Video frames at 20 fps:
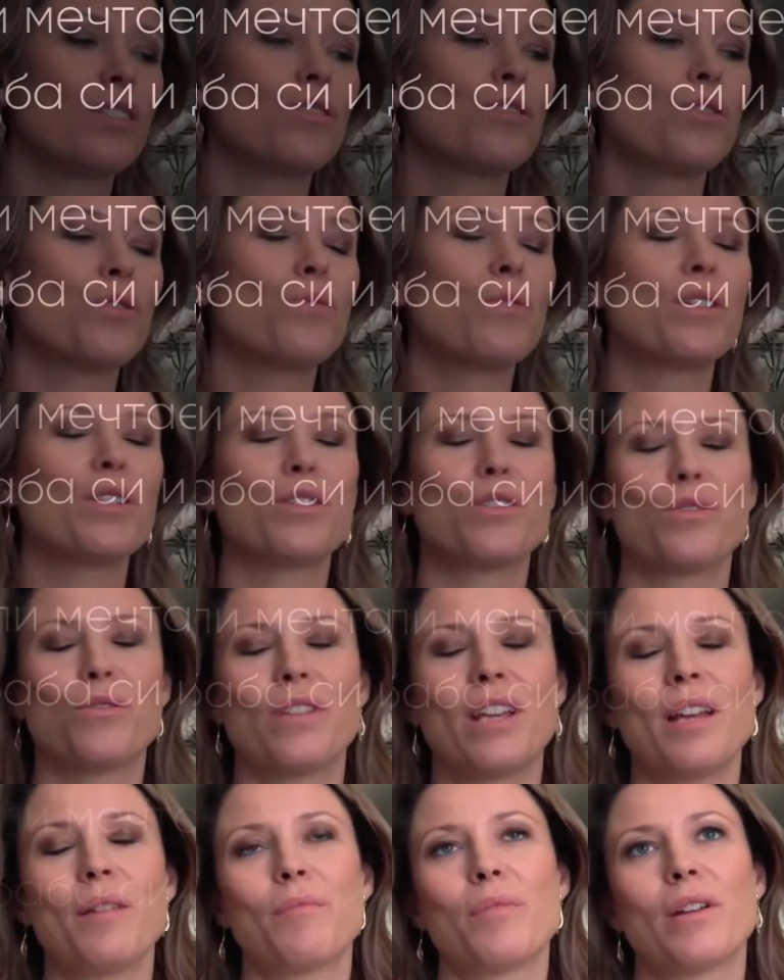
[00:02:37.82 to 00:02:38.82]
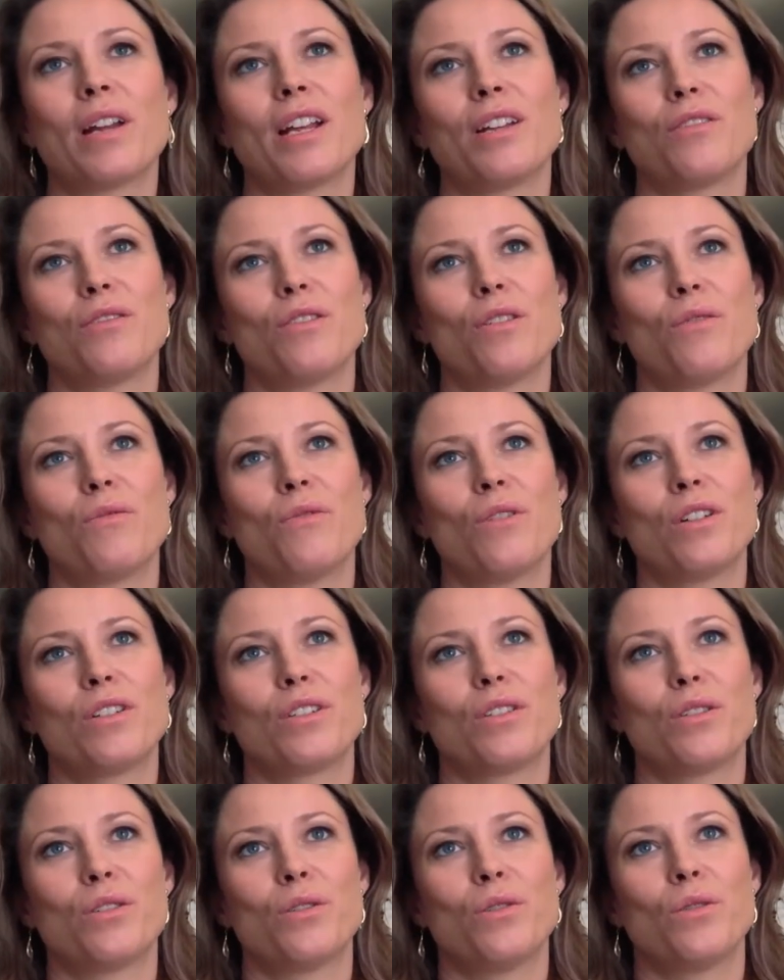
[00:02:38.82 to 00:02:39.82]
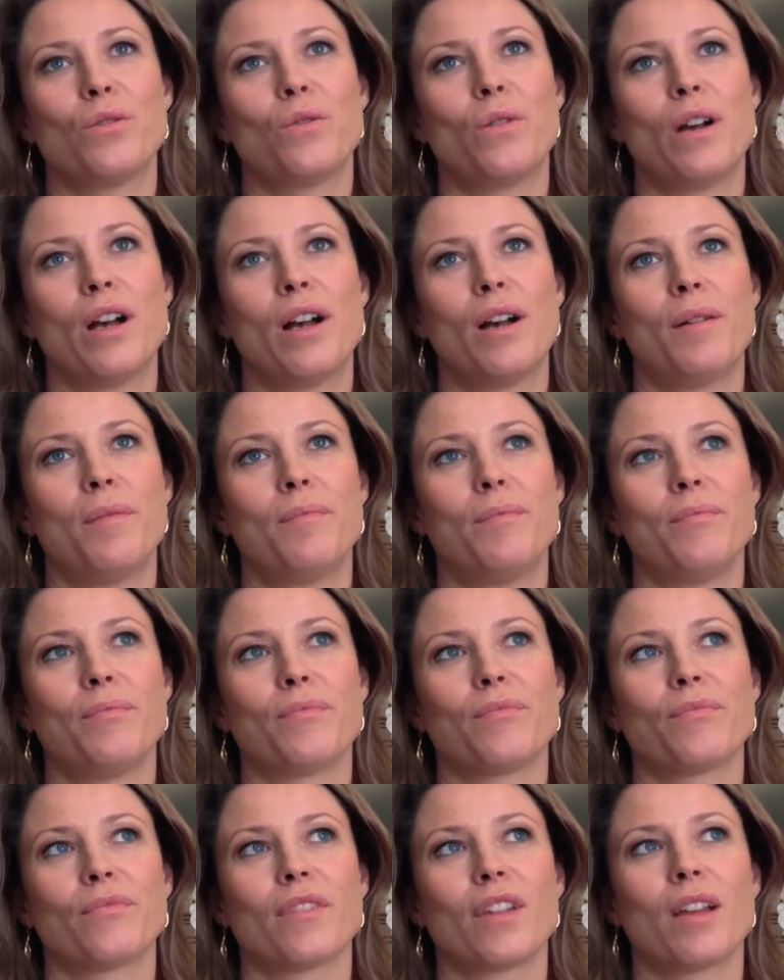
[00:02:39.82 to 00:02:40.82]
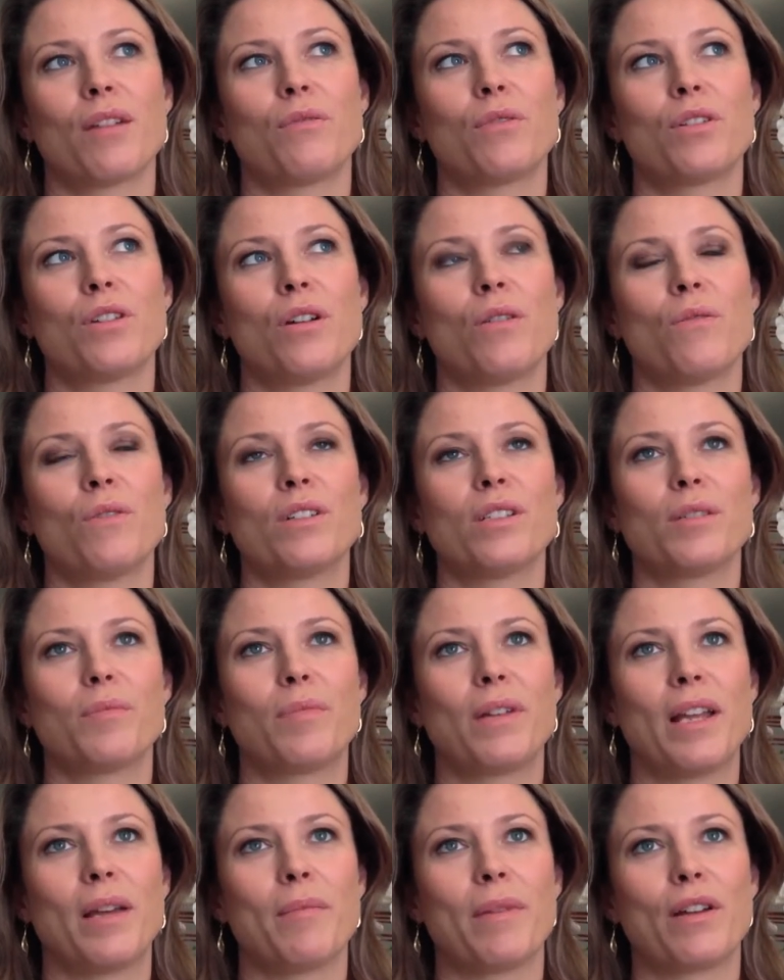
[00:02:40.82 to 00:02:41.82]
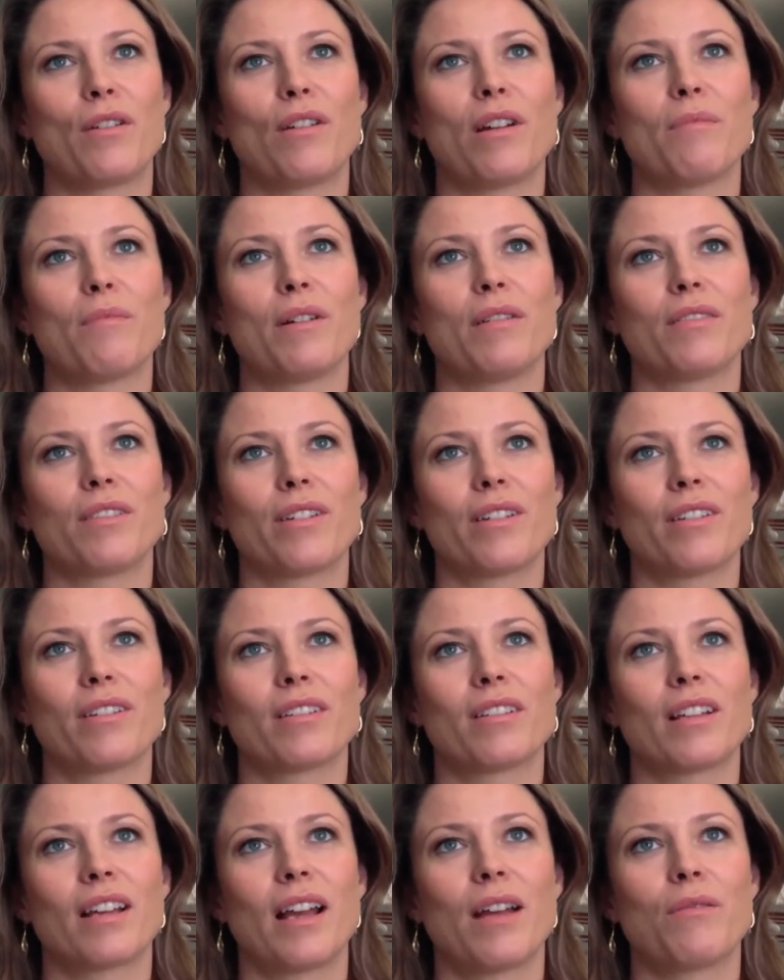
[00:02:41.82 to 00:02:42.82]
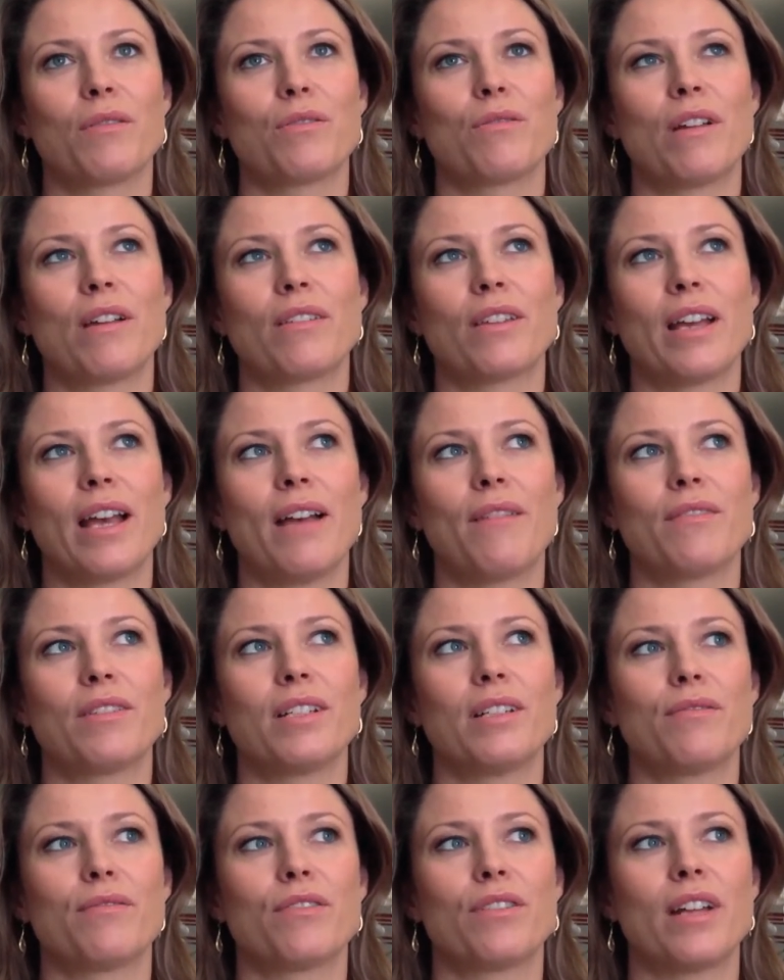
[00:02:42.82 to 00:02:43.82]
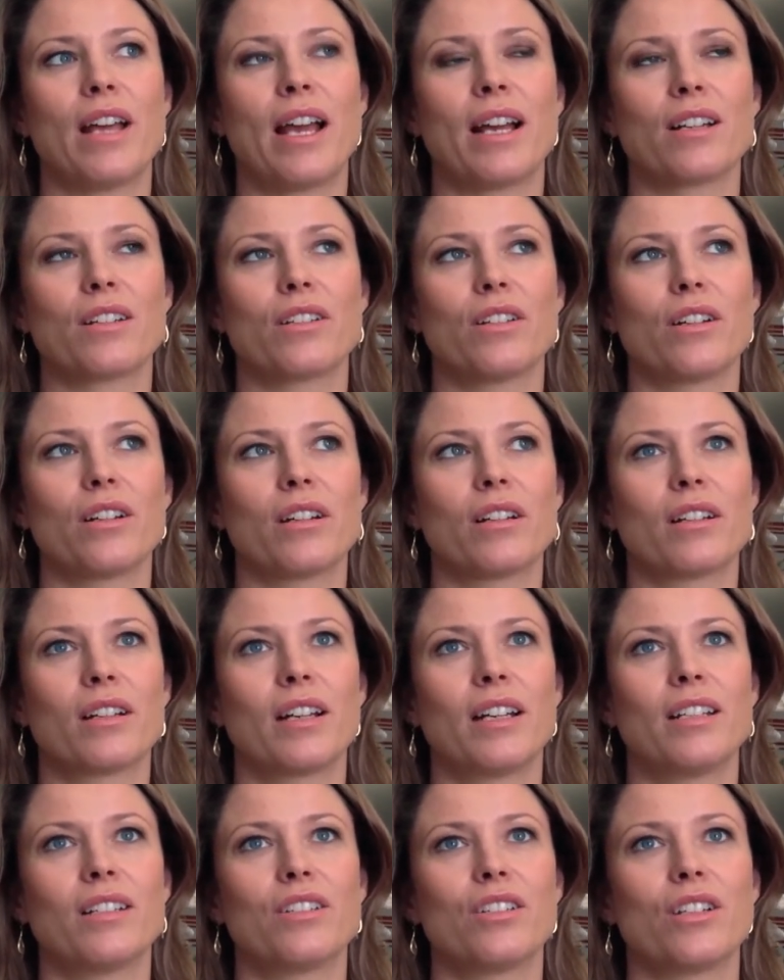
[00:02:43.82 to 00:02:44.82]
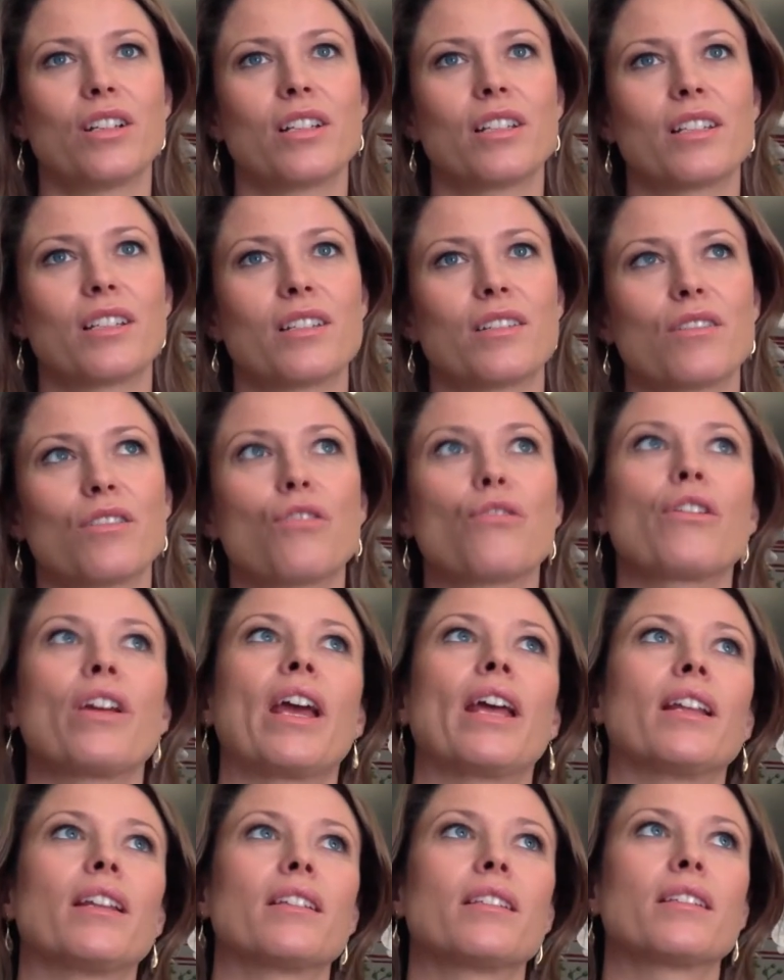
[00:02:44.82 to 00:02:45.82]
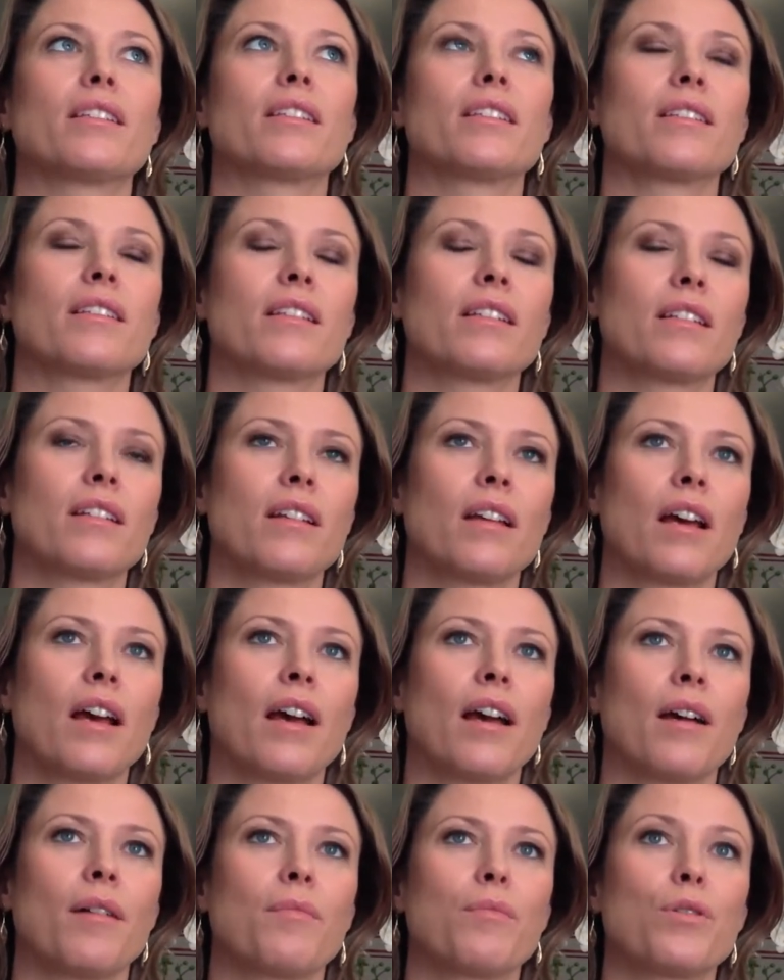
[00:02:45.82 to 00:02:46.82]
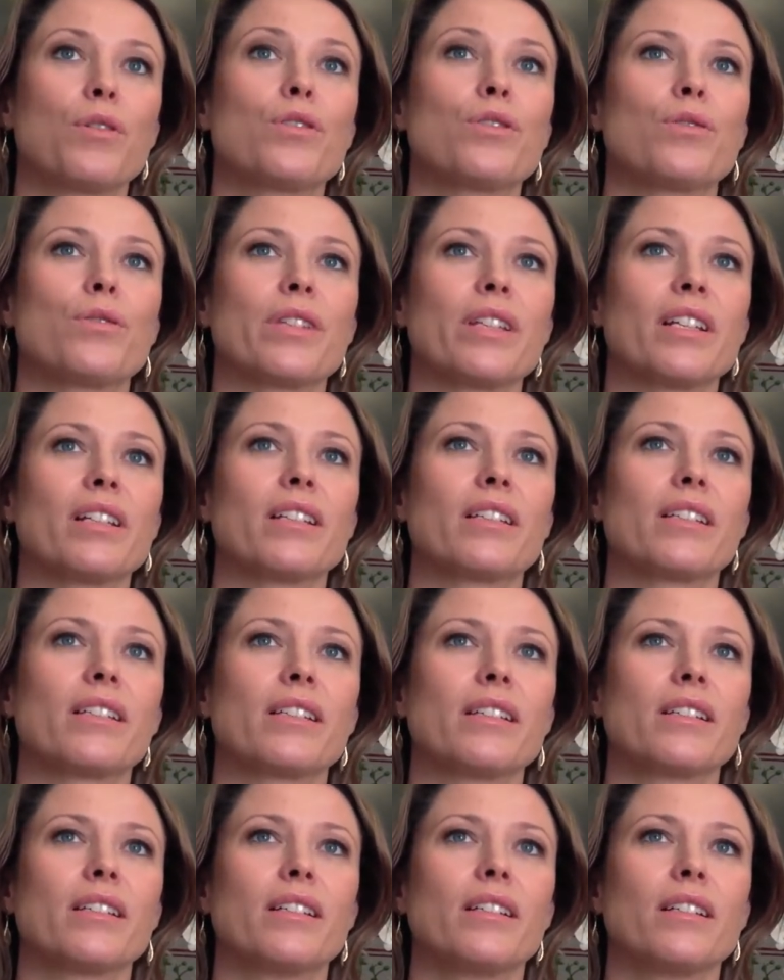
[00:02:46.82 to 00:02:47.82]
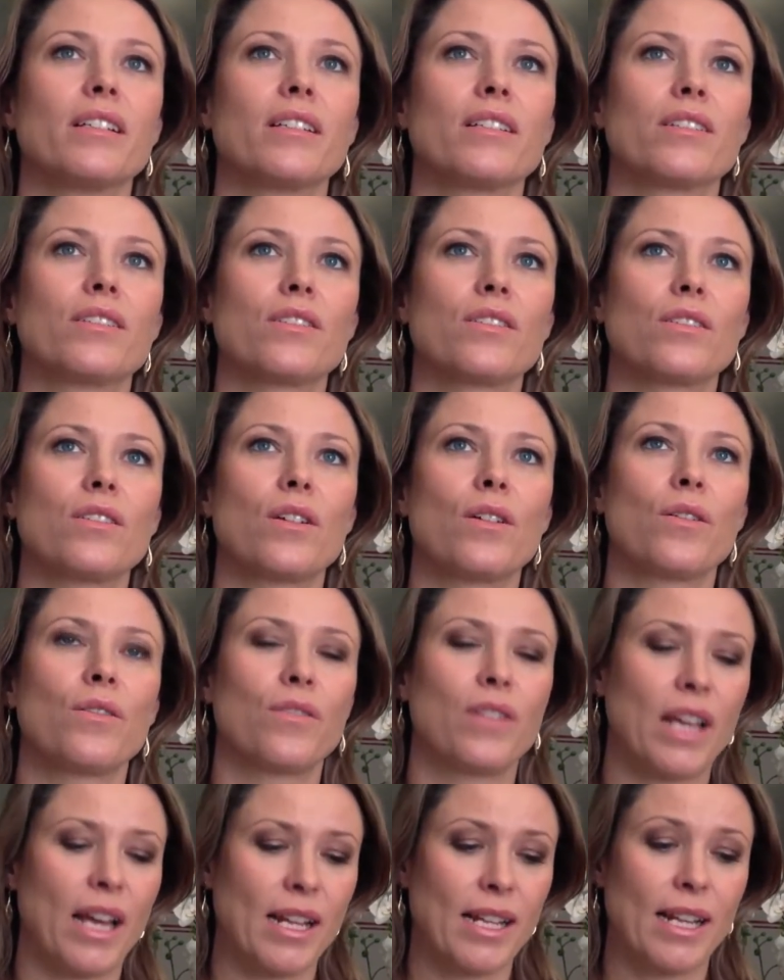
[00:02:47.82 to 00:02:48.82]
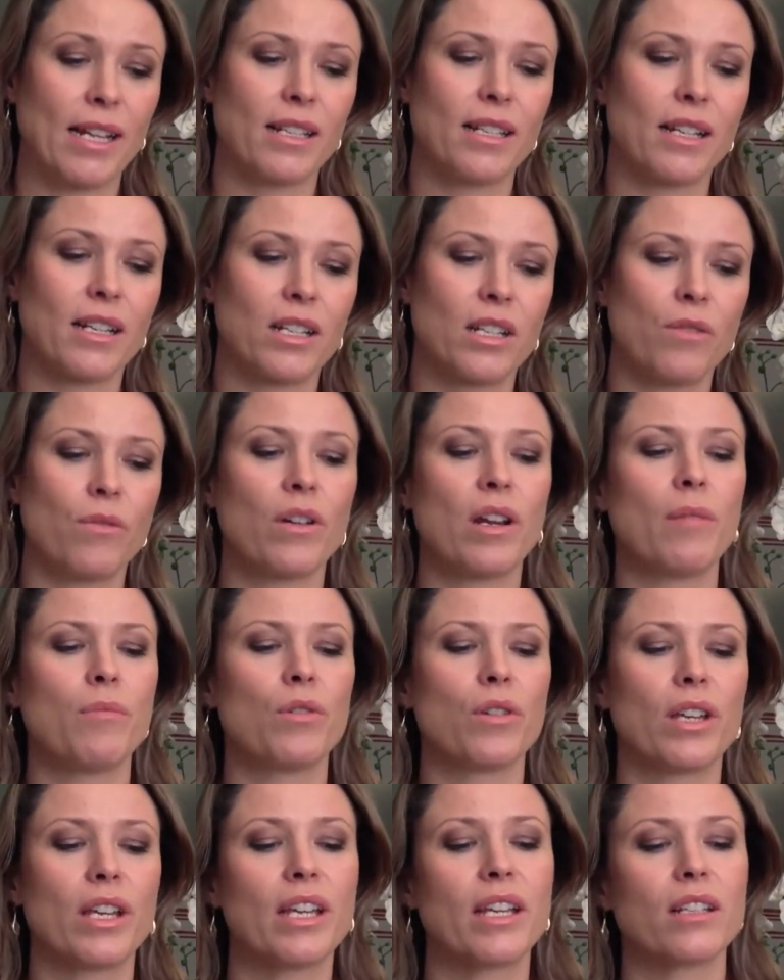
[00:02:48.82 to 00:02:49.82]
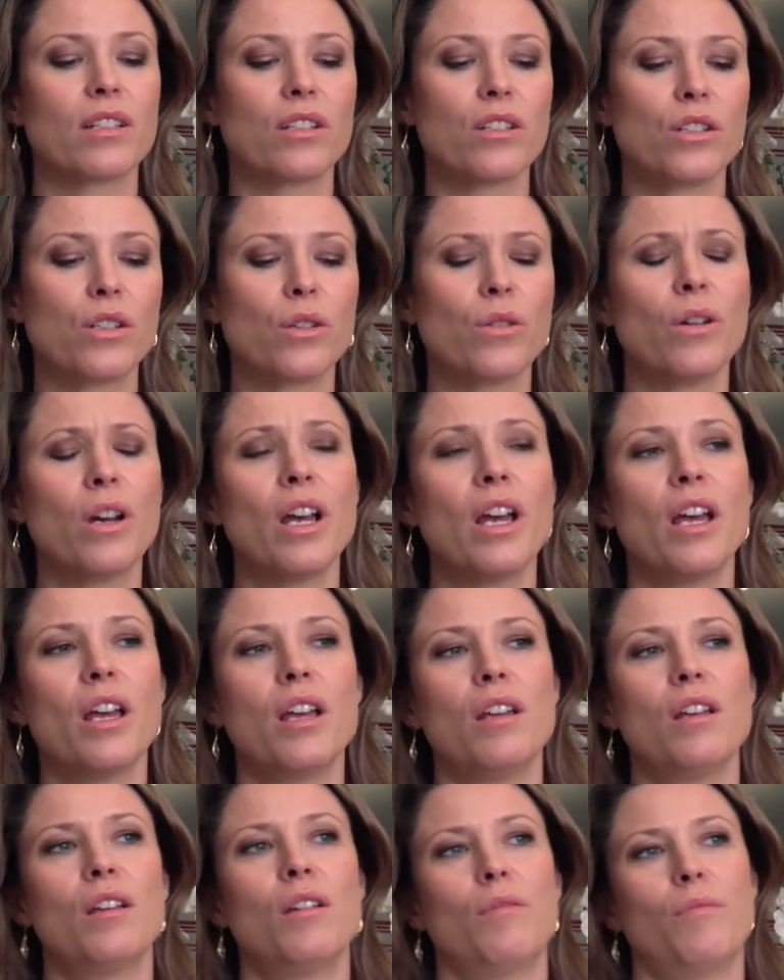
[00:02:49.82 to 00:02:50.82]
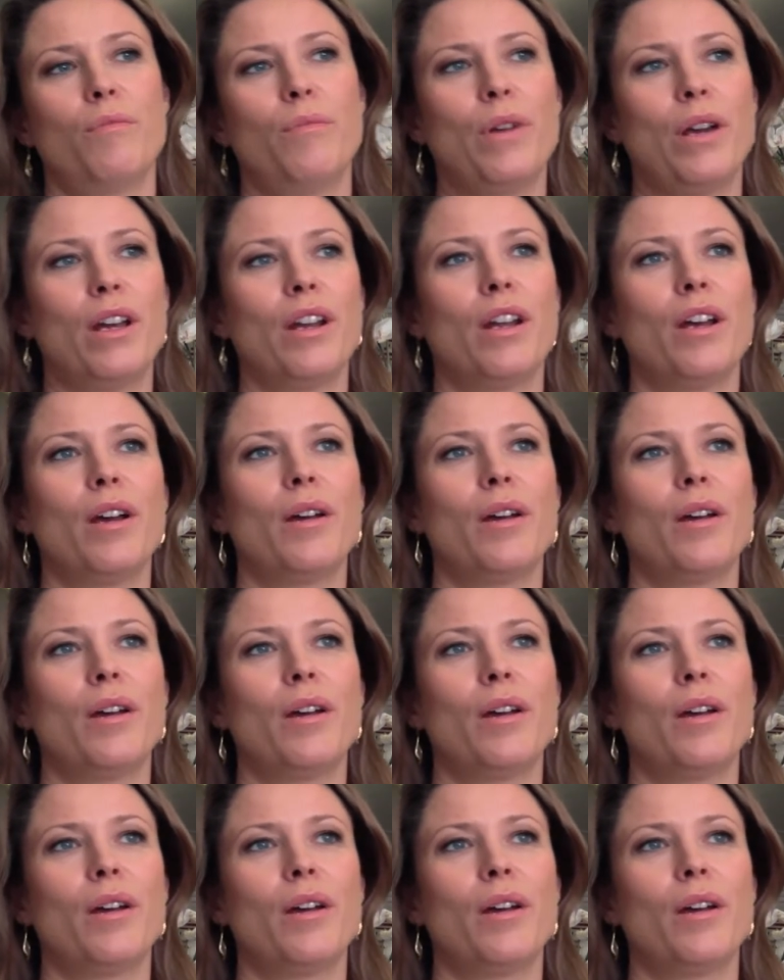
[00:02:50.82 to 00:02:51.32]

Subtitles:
do want to do that, but I do not want to. I would not want to play my grandmother. I would rather have a different actor and just produce it. So that's actually what I'm looking to do. But